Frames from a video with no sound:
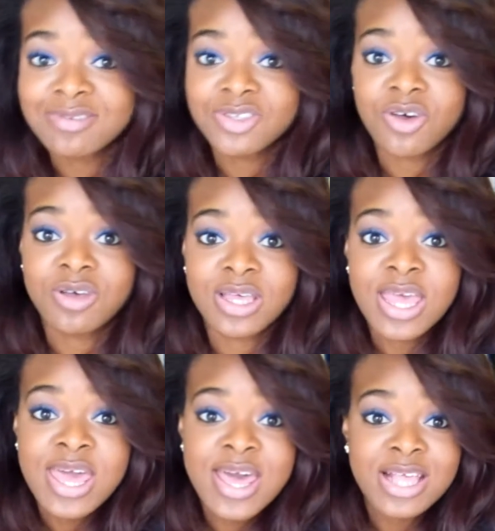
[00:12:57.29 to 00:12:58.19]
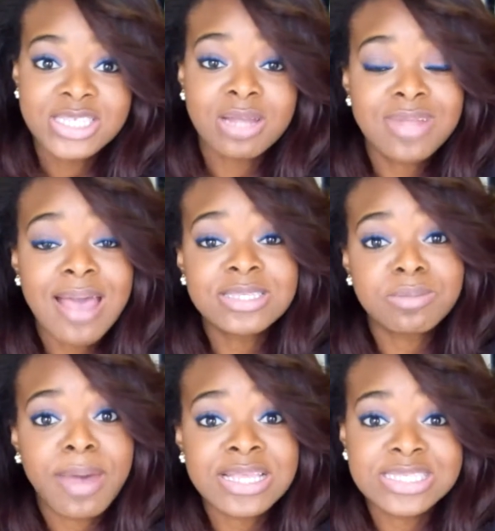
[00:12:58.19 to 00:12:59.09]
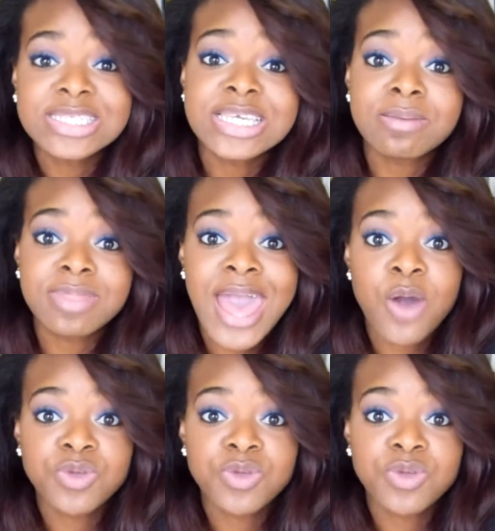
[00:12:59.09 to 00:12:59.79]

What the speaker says: So sometimes it might seem that,